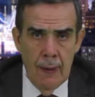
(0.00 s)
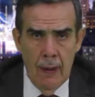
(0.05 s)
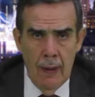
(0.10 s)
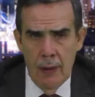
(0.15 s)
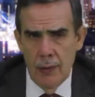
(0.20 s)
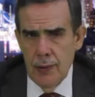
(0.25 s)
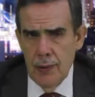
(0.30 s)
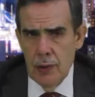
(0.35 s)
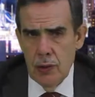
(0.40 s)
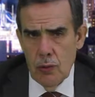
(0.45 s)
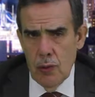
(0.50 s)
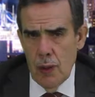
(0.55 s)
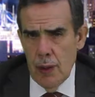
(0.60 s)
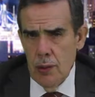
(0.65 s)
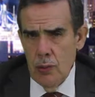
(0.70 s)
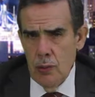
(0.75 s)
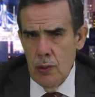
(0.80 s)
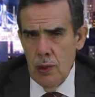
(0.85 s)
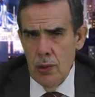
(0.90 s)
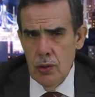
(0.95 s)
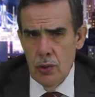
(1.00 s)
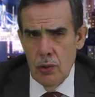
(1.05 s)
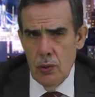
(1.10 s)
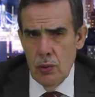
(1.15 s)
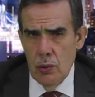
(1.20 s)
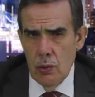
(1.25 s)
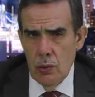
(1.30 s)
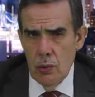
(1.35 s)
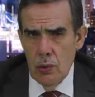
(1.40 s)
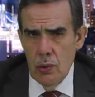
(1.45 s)
The treacherous
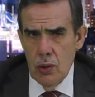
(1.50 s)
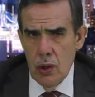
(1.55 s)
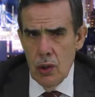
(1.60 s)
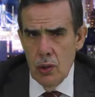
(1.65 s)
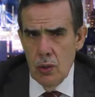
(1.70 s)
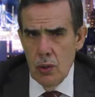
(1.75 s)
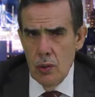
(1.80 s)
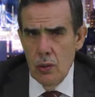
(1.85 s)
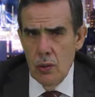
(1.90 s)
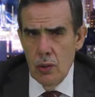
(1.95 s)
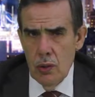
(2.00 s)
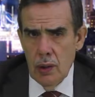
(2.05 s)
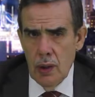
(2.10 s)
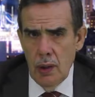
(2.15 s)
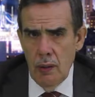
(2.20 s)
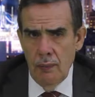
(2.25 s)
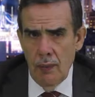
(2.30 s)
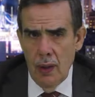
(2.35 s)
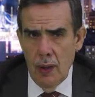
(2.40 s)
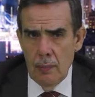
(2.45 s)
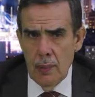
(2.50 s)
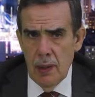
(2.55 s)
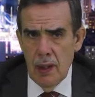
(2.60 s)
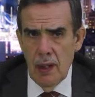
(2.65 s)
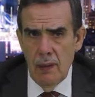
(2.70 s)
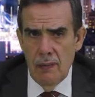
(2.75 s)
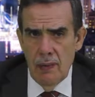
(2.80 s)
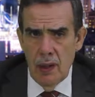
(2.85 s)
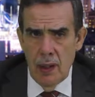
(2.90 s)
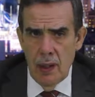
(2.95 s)
Jews, who could give up
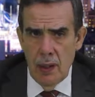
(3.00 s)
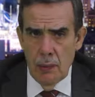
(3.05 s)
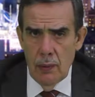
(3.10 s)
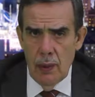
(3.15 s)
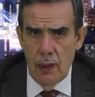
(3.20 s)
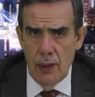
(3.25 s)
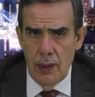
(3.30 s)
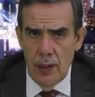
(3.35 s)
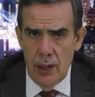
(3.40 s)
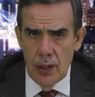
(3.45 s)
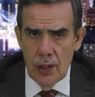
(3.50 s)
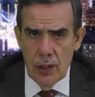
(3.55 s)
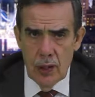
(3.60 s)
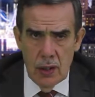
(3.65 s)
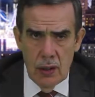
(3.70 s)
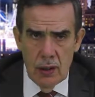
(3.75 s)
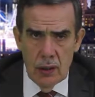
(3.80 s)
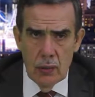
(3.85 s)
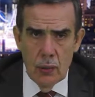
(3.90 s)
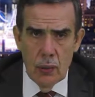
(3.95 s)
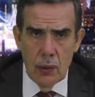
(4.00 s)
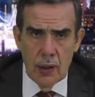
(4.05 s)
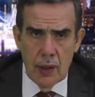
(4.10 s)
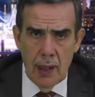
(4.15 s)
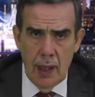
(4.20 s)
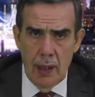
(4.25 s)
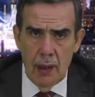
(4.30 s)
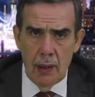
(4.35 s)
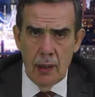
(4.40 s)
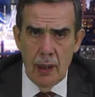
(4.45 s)
even their religion to
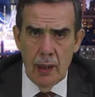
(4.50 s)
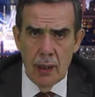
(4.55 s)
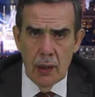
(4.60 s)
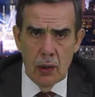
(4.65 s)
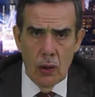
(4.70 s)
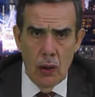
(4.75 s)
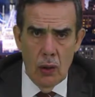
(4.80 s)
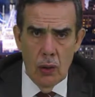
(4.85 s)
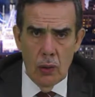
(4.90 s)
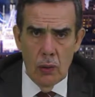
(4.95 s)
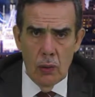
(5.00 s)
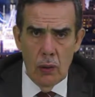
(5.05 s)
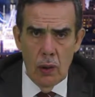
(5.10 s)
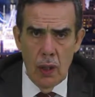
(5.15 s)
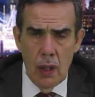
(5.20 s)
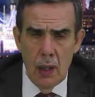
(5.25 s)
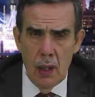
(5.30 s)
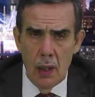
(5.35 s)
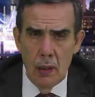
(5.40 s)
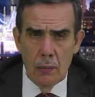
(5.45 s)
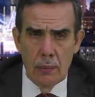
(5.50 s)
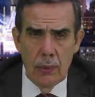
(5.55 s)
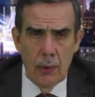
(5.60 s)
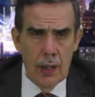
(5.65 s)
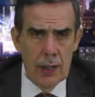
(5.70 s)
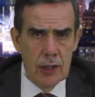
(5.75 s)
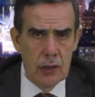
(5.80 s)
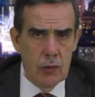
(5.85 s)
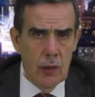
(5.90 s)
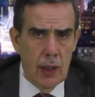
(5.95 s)
attain their goal,
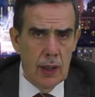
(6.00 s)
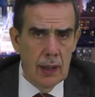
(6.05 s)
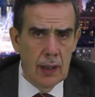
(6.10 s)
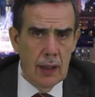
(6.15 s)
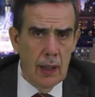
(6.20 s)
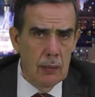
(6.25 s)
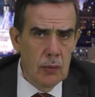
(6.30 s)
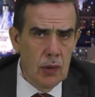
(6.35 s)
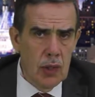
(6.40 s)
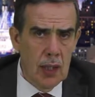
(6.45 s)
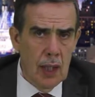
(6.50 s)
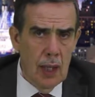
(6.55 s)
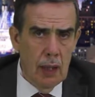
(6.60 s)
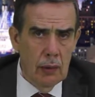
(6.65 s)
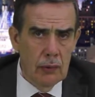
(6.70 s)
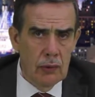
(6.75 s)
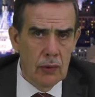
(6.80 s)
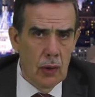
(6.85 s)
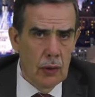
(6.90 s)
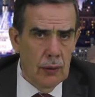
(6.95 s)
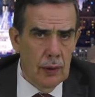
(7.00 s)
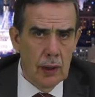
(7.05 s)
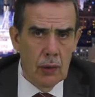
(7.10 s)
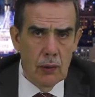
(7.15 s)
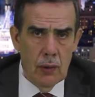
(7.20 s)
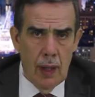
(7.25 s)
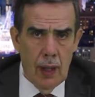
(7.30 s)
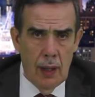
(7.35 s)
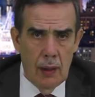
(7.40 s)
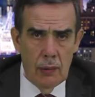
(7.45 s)
prostrated themselves on the
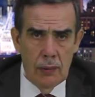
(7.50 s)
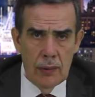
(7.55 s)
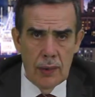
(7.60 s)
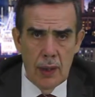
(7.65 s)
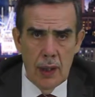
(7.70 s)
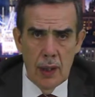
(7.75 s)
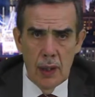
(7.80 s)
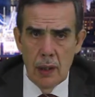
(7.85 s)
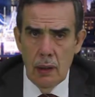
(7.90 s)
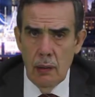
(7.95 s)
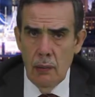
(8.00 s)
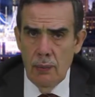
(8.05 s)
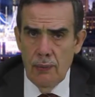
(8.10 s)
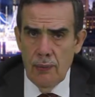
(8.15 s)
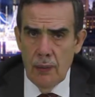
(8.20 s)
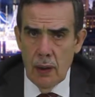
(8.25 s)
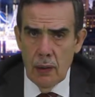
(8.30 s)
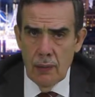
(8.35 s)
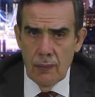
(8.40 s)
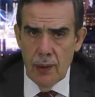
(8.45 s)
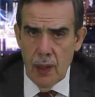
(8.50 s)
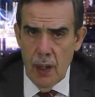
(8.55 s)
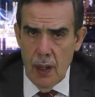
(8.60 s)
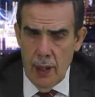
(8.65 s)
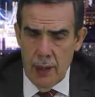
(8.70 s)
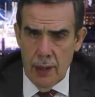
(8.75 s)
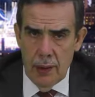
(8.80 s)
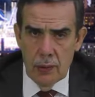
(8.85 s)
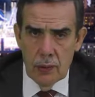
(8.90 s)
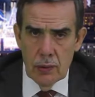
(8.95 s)
ground in front of the
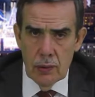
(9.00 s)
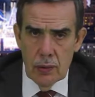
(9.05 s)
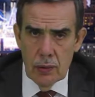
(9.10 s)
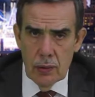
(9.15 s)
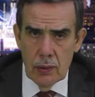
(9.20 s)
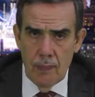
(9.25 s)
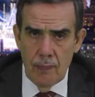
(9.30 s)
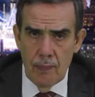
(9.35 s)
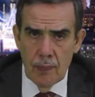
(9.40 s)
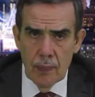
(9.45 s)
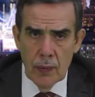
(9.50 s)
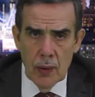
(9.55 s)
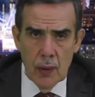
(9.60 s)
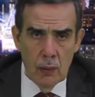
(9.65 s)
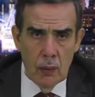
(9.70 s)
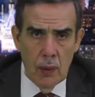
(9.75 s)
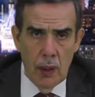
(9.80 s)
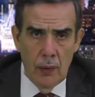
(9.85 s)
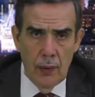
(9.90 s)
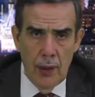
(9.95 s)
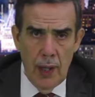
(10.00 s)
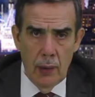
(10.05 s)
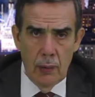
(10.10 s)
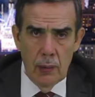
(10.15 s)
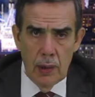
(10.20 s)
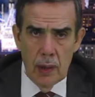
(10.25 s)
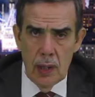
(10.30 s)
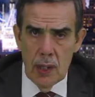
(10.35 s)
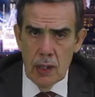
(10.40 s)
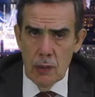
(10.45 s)
idols. While they were
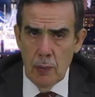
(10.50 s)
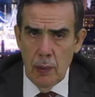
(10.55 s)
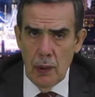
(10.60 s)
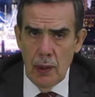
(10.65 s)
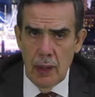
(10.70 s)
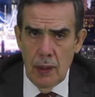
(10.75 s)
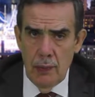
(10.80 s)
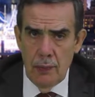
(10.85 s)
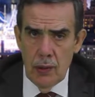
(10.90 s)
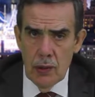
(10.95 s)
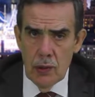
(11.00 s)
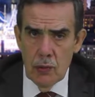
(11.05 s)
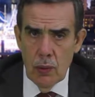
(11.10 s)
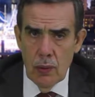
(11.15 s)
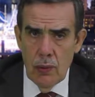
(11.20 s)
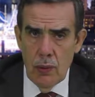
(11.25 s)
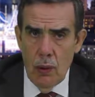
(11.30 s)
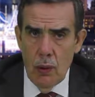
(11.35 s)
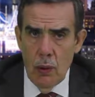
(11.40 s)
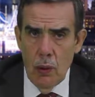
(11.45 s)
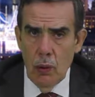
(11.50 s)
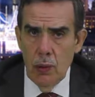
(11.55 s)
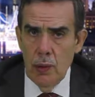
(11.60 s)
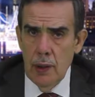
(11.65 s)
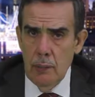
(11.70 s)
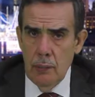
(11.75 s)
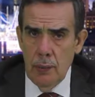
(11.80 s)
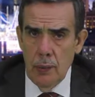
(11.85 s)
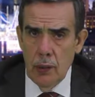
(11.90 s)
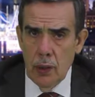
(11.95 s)
disbelievers with a holy
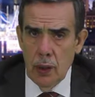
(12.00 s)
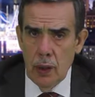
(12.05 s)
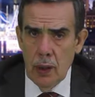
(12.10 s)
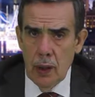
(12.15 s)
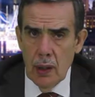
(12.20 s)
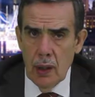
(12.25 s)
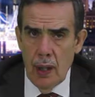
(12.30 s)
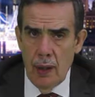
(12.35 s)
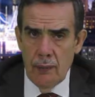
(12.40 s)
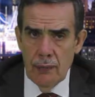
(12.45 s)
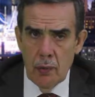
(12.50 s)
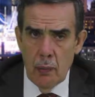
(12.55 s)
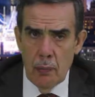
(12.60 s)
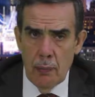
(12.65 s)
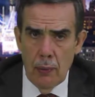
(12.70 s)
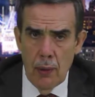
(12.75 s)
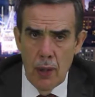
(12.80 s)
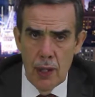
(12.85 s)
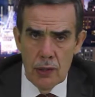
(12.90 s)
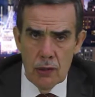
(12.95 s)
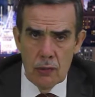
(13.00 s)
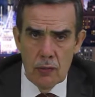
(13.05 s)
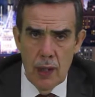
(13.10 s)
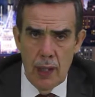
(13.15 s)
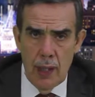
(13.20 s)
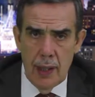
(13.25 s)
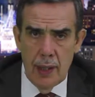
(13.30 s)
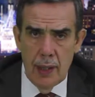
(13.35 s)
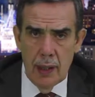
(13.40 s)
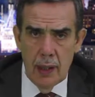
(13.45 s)
book, after
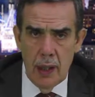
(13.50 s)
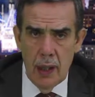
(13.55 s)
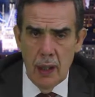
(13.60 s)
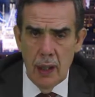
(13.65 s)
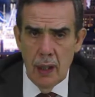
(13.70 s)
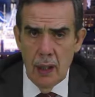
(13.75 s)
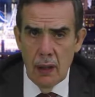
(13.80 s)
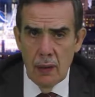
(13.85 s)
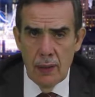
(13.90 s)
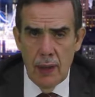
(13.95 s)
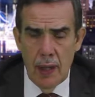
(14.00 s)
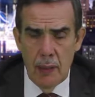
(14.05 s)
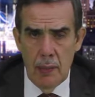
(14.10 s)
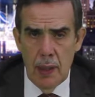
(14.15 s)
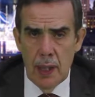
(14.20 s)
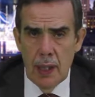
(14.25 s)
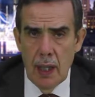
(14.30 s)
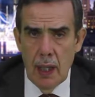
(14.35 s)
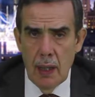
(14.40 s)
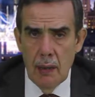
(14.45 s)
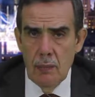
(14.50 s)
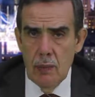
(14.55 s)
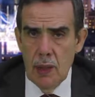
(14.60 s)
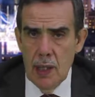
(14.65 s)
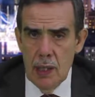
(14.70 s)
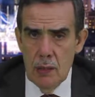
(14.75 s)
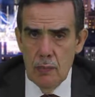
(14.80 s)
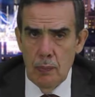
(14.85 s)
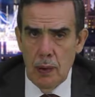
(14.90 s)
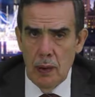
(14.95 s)
prostrating, they became
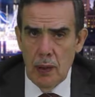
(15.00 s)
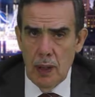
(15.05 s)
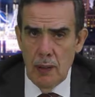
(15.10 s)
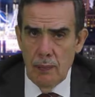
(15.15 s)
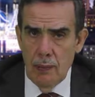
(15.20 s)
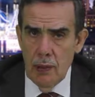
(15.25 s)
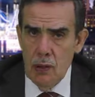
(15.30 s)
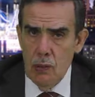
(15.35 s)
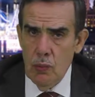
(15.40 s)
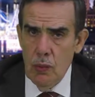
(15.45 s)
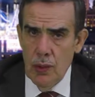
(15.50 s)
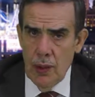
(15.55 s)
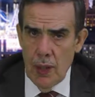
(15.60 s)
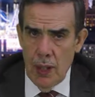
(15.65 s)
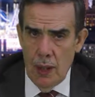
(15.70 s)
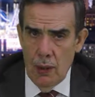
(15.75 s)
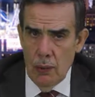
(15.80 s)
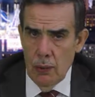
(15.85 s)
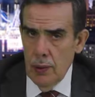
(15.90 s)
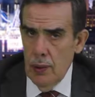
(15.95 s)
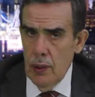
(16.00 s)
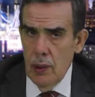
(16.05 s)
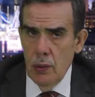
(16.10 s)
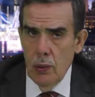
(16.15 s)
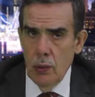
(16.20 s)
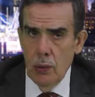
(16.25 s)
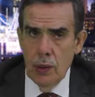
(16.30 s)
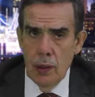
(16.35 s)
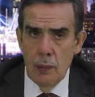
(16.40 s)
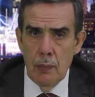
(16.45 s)
disbelievers without a
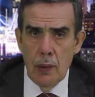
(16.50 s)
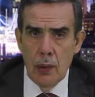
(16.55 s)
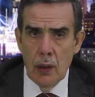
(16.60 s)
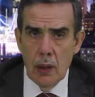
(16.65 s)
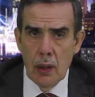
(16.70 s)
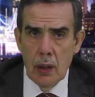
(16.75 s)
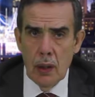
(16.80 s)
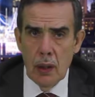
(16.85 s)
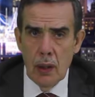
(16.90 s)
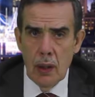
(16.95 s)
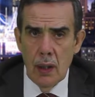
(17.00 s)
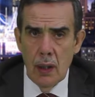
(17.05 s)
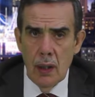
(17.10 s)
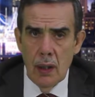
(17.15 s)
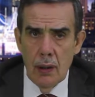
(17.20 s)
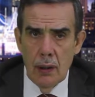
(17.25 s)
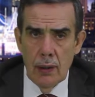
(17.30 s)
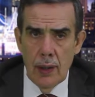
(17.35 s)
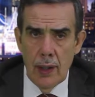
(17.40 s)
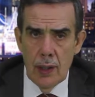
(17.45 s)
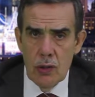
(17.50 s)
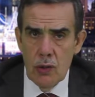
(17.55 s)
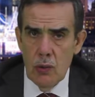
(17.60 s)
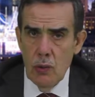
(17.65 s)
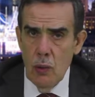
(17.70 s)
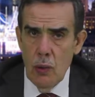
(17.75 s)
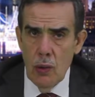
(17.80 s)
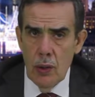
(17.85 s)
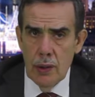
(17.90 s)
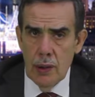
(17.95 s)
holy book. They
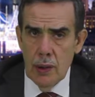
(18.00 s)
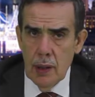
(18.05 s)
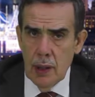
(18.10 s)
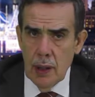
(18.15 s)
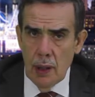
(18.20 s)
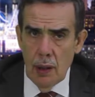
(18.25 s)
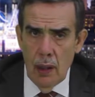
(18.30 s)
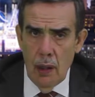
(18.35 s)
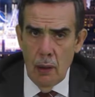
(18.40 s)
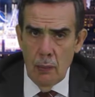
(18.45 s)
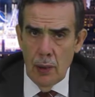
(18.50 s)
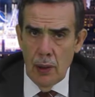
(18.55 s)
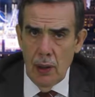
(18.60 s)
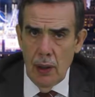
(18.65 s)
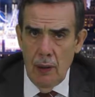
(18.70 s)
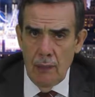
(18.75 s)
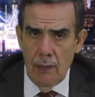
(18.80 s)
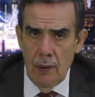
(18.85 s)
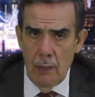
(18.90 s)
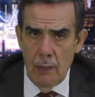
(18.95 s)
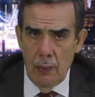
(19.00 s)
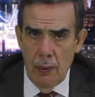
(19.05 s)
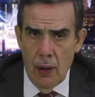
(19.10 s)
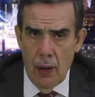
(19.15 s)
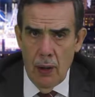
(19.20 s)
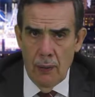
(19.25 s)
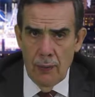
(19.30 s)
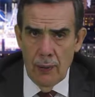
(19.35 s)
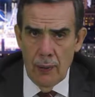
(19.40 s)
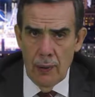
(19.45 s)
swore to kill our beloved
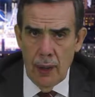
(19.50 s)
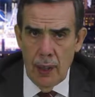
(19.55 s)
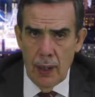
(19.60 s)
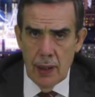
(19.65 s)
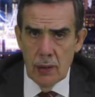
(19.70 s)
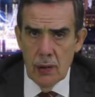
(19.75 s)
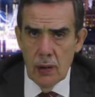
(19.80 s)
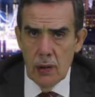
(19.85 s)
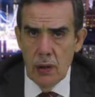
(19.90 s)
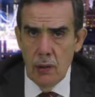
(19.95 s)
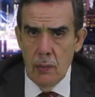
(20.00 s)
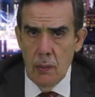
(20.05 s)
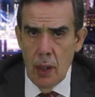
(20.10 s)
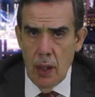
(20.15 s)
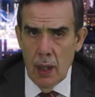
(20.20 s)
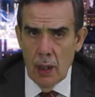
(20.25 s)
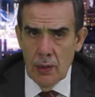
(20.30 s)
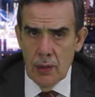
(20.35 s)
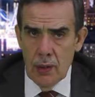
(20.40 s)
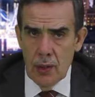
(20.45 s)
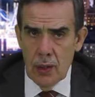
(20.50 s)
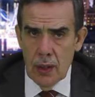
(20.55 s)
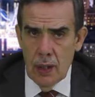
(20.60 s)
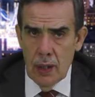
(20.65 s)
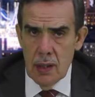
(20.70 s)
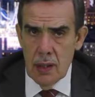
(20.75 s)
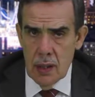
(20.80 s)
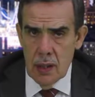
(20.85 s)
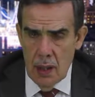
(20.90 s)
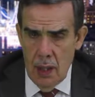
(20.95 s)
Prophet and to demolish
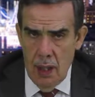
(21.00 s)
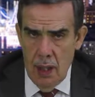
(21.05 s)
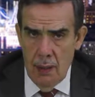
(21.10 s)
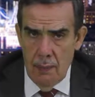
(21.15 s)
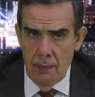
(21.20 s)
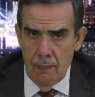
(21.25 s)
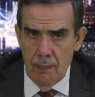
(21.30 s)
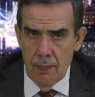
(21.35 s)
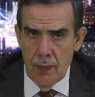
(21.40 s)
Islam.